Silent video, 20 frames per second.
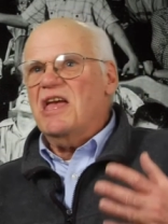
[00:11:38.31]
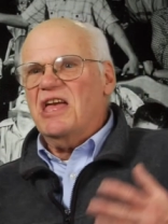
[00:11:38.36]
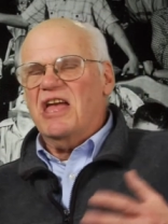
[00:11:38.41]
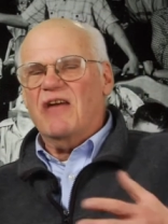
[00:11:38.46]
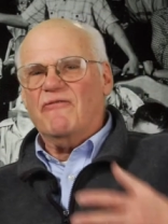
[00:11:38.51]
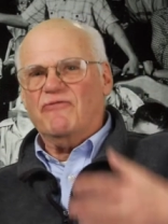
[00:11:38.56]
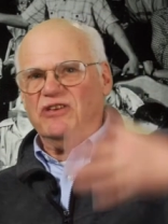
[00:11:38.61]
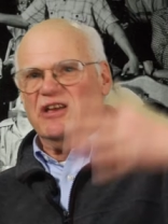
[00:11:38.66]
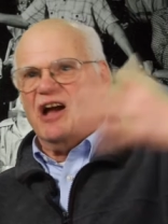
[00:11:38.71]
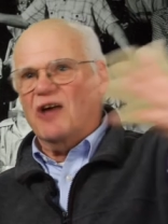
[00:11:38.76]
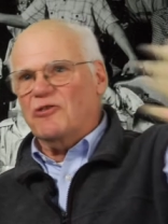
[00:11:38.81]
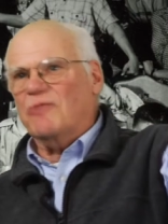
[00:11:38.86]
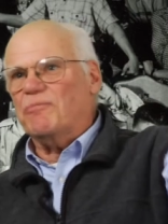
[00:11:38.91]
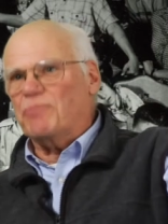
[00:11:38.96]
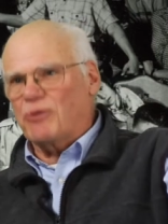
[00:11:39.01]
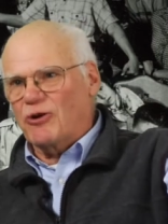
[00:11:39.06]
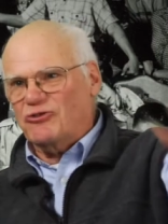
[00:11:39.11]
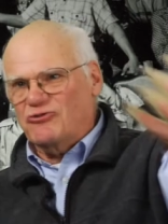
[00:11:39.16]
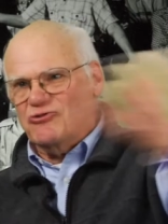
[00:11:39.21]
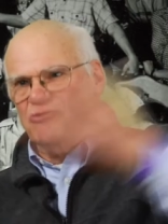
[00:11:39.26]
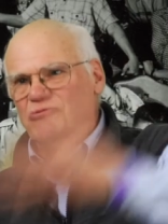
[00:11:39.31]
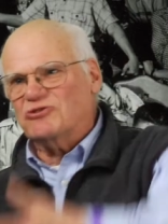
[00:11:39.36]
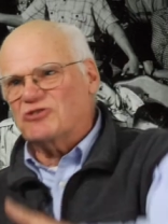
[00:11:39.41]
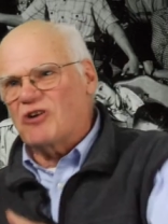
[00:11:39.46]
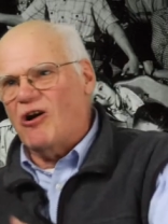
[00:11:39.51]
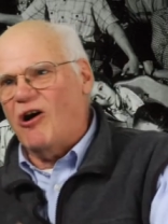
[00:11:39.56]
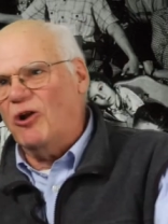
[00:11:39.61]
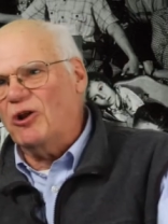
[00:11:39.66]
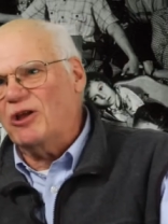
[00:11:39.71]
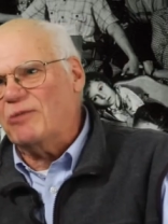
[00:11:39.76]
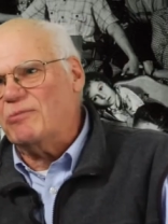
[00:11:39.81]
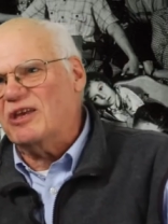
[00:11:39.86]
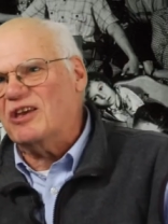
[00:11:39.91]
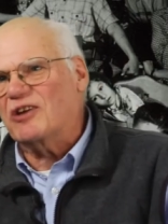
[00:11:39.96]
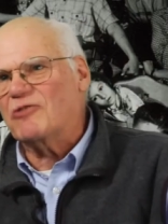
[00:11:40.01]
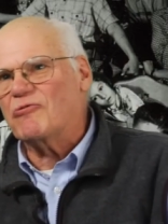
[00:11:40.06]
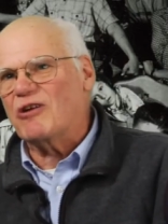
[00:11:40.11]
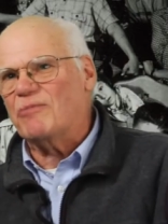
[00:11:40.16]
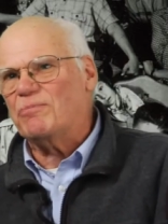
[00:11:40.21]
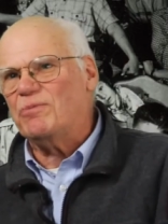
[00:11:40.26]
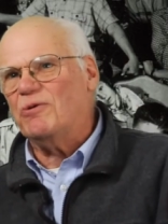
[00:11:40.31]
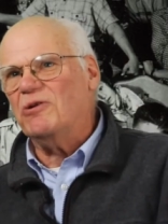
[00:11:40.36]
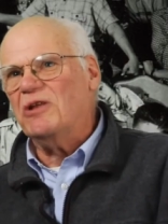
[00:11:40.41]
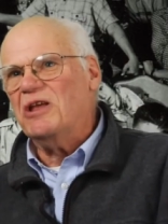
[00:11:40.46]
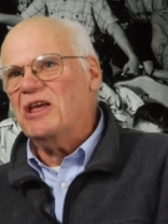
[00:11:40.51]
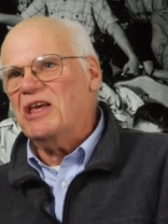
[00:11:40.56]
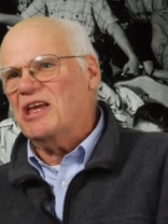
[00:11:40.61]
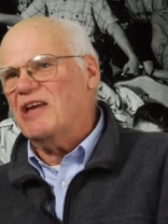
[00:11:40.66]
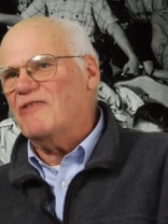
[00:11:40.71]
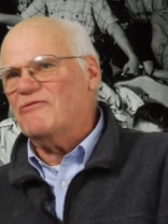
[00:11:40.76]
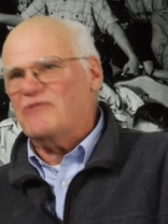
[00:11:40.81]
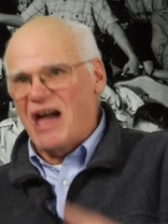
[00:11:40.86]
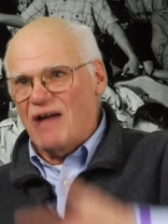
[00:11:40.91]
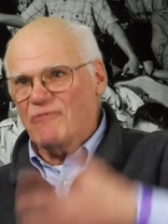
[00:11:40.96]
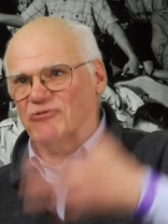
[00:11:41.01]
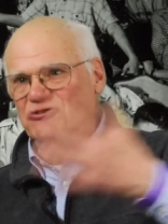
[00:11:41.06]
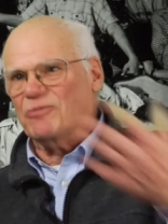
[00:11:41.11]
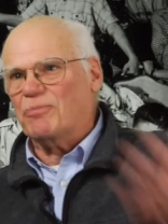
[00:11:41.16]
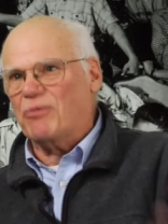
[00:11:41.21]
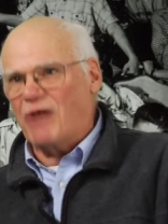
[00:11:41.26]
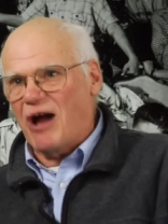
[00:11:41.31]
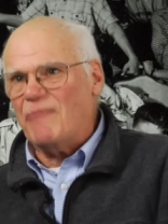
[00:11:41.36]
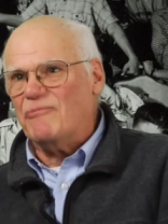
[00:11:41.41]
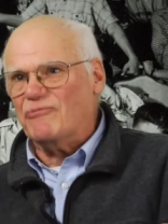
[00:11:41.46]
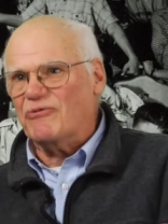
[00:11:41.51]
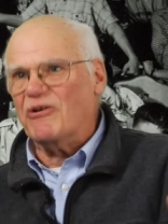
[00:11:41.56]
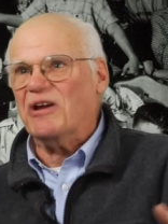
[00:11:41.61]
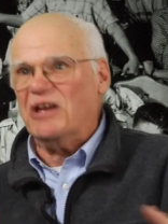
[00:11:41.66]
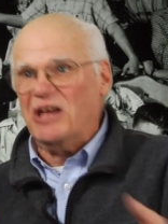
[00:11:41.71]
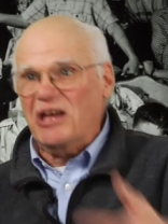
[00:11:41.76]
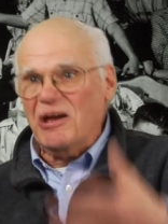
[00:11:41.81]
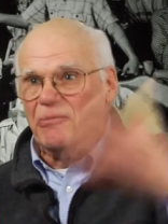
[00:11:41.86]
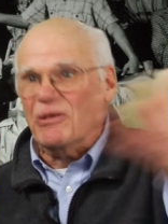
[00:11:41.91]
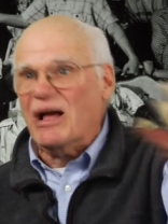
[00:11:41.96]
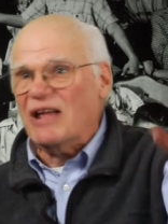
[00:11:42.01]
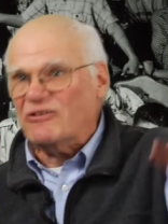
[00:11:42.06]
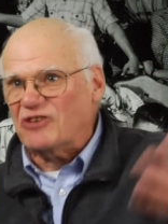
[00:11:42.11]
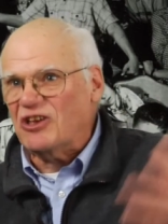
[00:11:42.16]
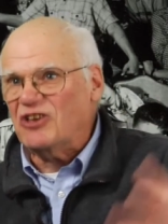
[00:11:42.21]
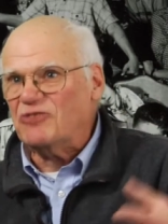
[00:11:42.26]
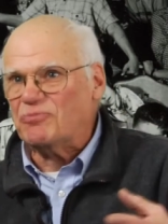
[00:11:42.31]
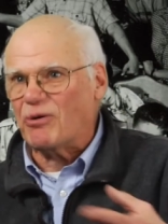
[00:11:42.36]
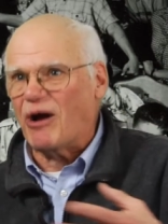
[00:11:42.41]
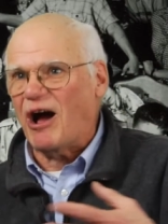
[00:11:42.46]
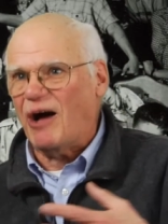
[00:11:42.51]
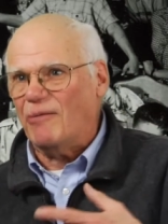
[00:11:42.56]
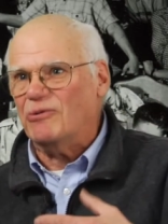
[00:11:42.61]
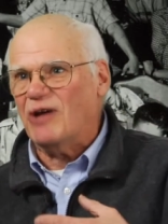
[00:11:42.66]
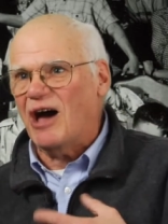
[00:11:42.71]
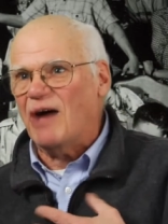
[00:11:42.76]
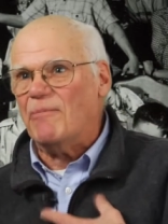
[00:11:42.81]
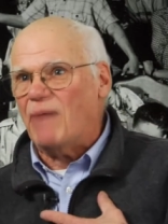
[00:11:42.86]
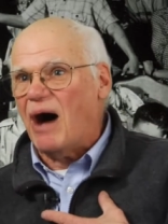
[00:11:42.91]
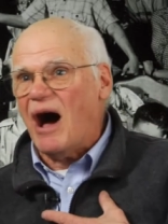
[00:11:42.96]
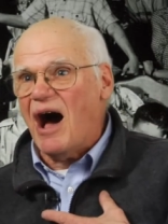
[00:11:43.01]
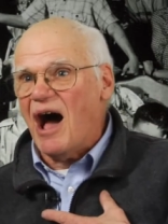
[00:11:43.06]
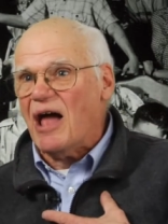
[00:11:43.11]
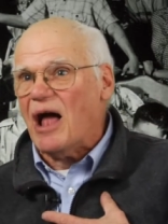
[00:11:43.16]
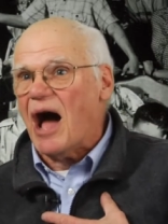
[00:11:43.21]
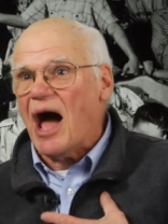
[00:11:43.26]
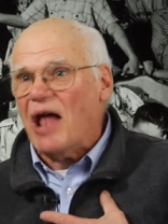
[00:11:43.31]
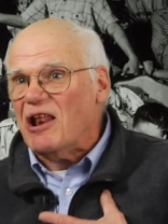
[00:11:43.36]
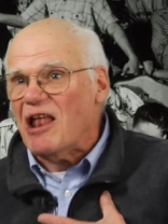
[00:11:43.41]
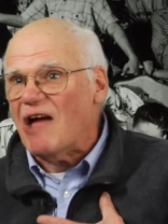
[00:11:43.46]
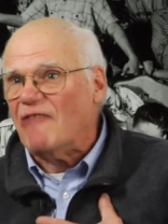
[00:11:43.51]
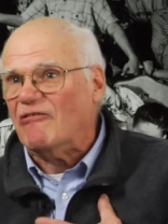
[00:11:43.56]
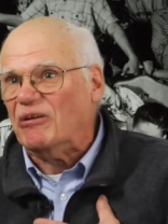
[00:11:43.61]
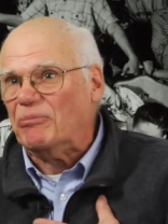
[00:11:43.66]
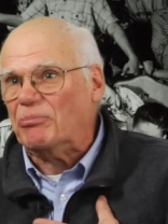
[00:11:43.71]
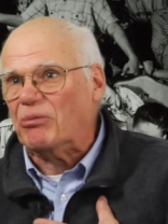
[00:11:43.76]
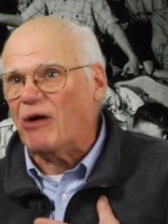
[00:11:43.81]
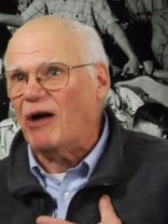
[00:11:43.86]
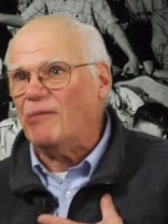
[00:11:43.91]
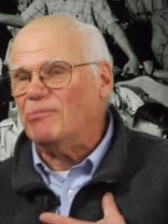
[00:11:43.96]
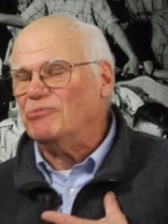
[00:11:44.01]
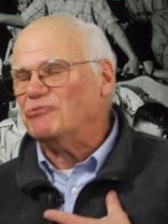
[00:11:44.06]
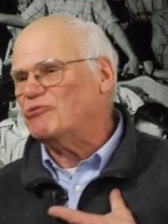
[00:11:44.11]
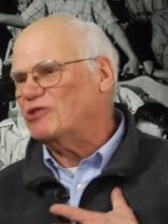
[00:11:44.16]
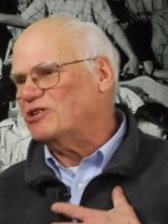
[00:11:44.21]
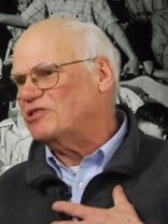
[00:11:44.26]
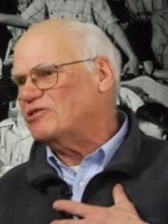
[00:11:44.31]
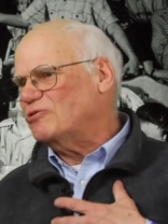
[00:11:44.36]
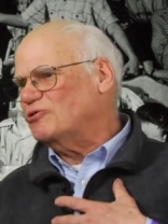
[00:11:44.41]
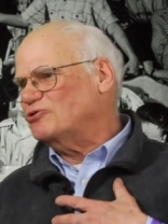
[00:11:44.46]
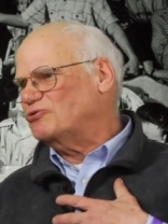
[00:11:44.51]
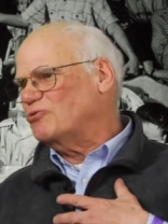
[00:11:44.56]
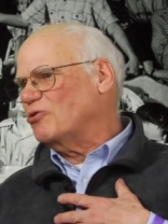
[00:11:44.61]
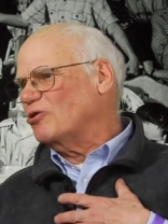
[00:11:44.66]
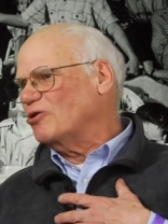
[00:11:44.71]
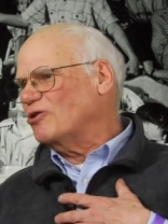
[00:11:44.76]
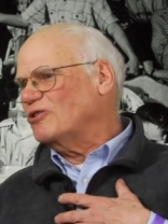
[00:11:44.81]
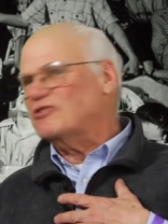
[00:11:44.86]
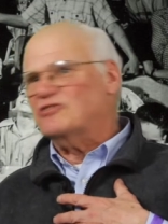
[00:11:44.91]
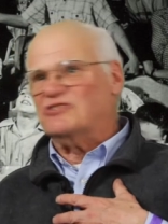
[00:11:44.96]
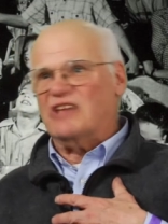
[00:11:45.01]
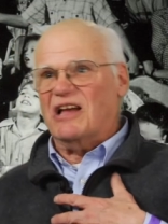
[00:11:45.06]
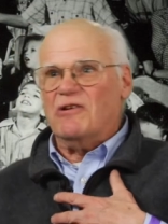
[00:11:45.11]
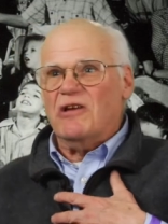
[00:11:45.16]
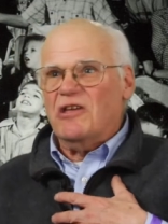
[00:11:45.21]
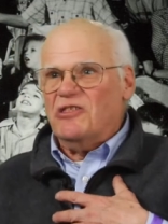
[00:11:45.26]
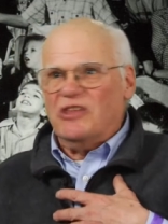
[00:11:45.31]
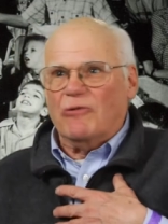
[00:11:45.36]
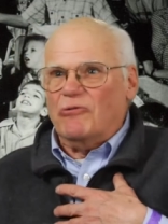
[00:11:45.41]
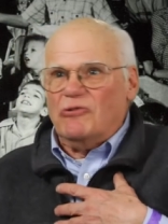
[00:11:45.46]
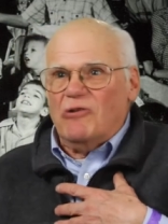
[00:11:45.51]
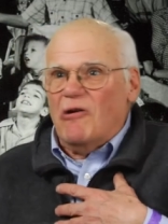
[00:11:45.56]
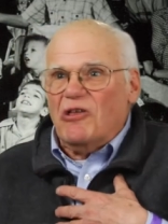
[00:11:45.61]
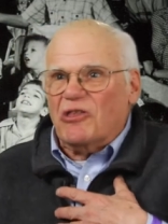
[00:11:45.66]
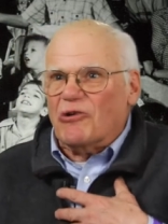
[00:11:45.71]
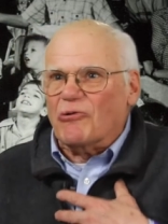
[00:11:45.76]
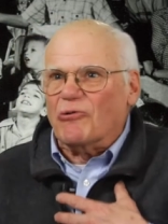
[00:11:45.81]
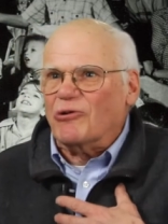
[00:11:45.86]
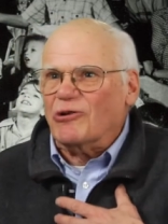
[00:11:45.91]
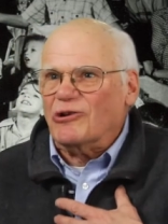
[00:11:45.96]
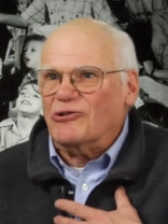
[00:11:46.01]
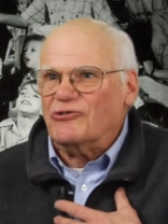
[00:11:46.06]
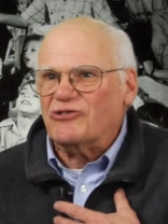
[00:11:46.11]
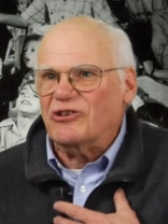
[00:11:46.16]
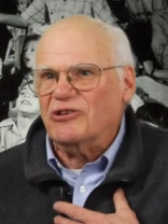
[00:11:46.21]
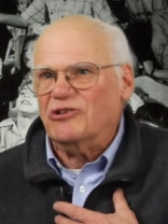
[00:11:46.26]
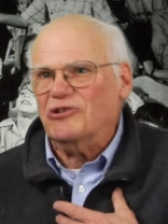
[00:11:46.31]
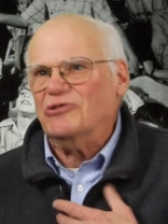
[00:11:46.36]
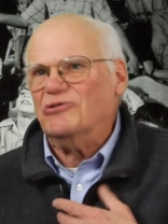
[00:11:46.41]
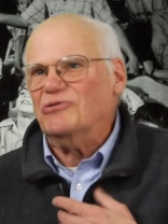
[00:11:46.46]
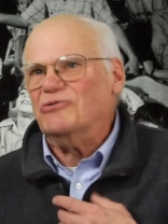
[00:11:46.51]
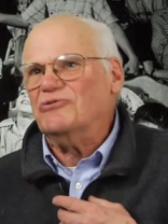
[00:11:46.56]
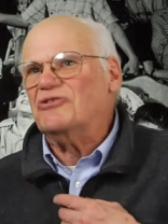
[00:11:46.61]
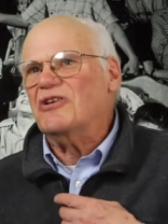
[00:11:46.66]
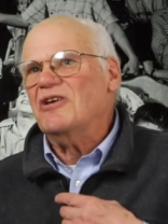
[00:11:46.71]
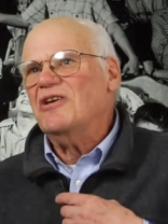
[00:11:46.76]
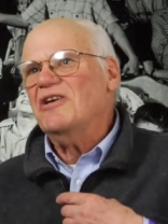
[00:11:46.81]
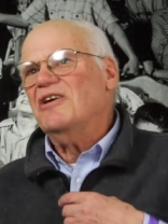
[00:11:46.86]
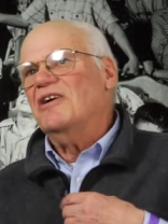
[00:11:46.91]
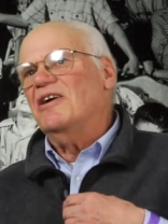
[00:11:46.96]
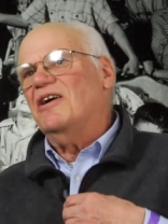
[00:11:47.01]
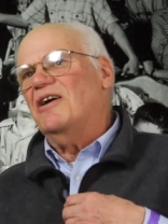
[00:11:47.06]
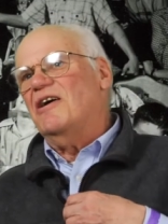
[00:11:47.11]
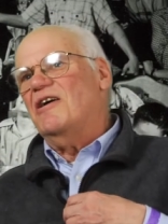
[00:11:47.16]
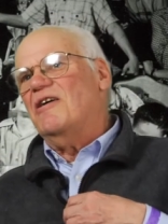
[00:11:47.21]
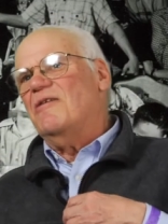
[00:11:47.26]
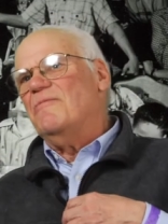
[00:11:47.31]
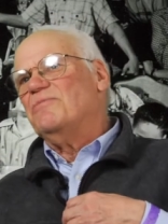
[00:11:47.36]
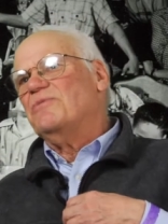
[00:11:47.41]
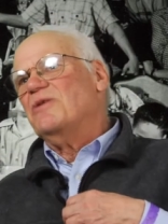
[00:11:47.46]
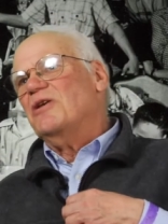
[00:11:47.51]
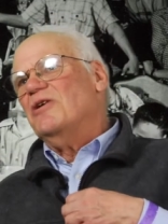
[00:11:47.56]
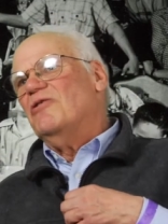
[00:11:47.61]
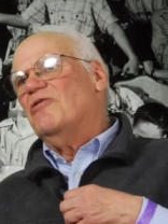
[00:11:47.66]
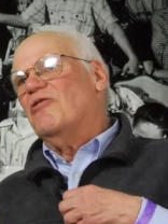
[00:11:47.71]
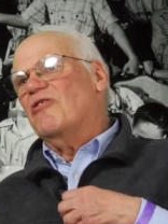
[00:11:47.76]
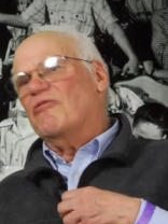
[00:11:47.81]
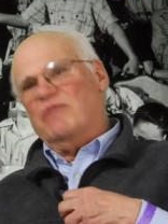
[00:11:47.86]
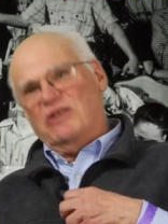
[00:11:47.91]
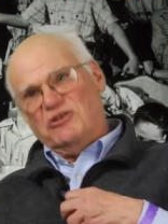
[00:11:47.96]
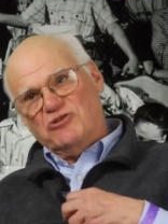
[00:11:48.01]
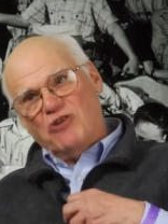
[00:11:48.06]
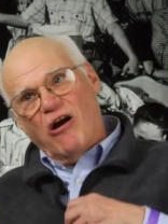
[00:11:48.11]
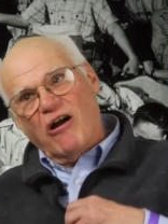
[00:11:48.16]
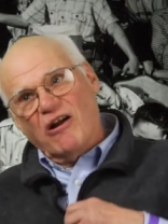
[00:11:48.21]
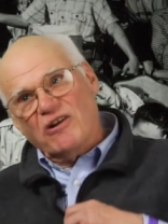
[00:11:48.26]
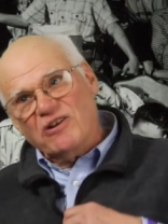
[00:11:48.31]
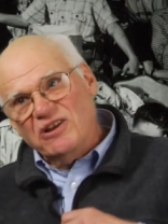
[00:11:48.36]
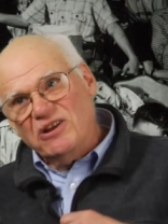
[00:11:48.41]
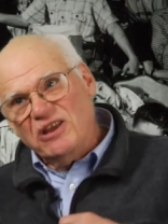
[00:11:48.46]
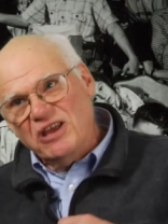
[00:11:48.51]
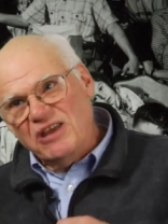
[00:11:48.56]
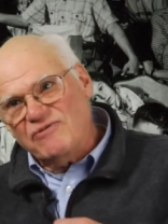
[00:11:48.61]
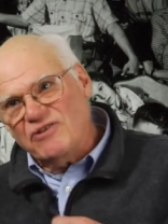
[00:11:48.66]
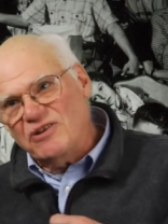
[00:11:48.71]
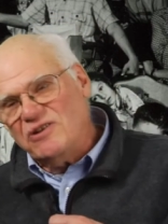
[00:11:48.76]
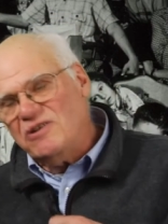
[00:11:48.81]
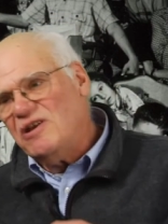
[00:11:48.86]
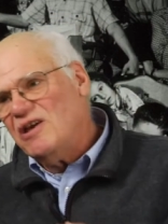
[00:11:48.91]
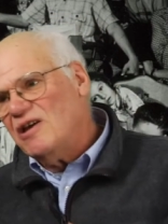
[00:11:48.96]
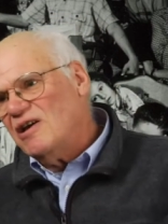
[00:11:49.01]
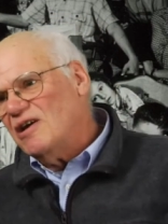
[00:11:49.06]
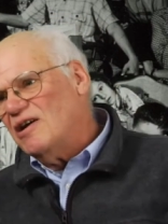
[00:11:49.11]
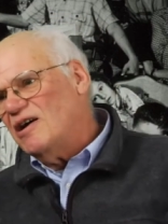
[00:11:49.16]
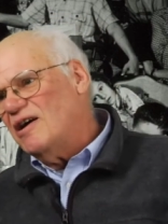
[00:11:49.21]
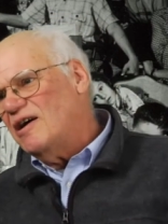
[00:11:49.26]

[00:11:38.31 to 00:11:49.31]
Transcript: If the other person who was calling me a cripple, if that was a problem for him, that's his problem, not mine. I didn't have any problem with those words because there were no other words to use, um, or retarded even.